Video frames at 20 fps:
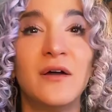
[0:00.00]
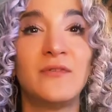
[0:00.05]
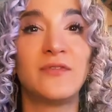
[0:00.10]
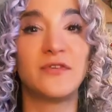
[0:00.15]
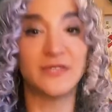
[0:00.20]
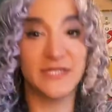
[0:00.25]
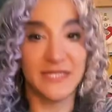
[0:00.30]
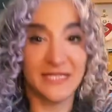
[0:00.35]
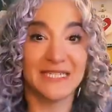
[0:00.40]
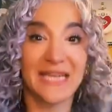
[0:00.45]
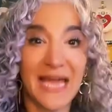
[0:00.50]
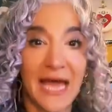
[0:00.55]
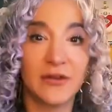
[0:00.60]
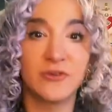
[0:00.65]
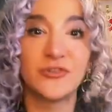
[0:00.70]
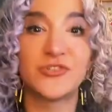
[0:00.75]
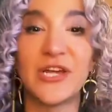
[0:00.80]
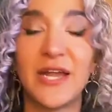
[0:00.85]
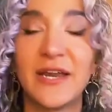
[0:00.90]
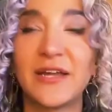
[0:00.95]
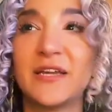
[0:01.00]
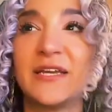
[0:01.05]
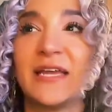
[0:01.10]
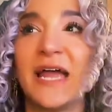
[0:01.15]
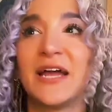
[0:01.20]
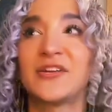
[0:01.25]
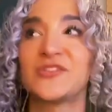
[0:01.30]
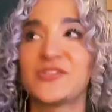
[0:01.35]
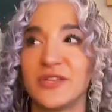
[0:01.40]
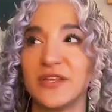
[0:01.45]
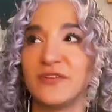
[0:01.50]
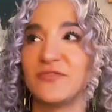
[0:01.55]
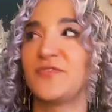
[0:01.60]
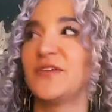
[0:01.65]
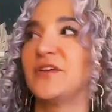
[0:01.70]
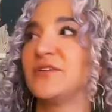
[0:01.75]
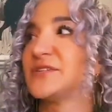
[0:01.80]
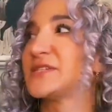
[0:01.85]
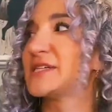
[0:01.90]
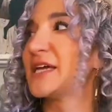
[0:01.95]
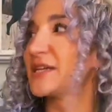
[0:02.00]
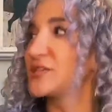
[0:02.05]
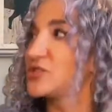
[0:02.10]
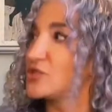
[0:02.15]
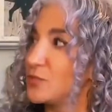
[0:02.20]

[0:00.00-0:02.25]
versus an energetic connection that feels like